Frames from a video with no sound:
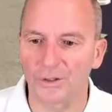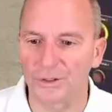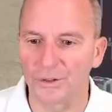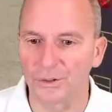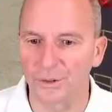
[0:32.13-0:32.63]

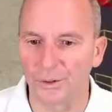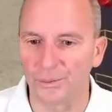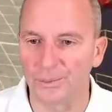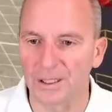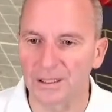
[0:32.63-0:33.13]
you to
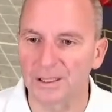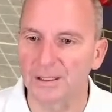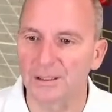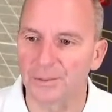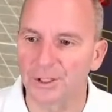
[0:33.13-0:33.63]
build
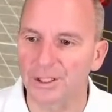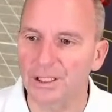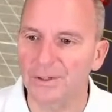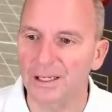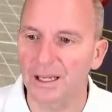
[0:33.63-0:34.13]

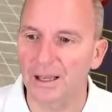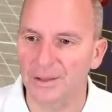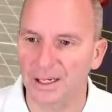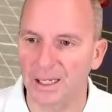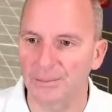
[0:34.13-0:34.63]
machinery
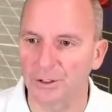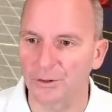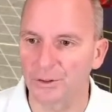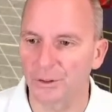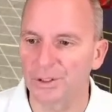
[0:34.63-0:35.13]
that can be
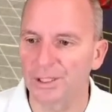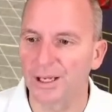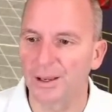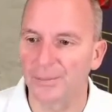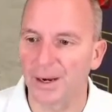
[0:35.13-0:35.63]
controlled
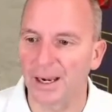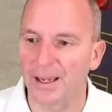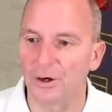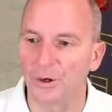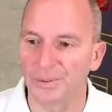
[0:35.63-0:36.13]
by
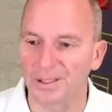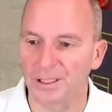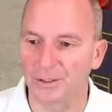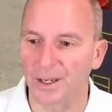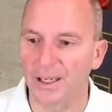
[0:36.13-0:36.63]
OPC
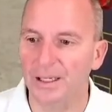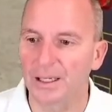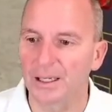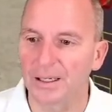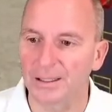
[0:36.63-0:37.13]
UA.
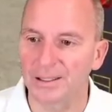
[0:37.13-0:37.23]
It's